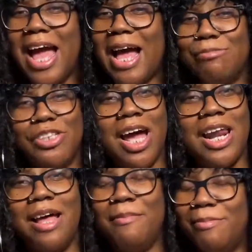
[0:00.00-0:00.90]
I'm
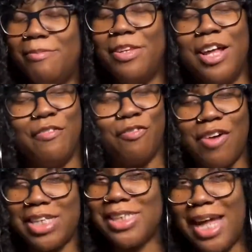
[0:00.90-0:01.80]
trying to look
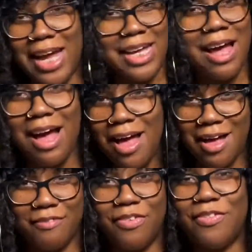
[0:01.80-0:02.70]
fresh like
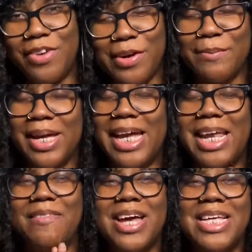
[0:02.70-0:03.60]
y'all, for real. But
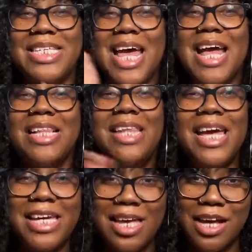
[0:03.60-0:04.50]
anyways,
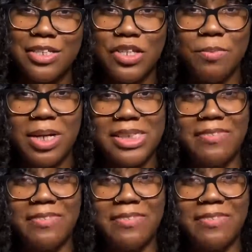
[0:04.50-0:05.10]
thank y'all so much.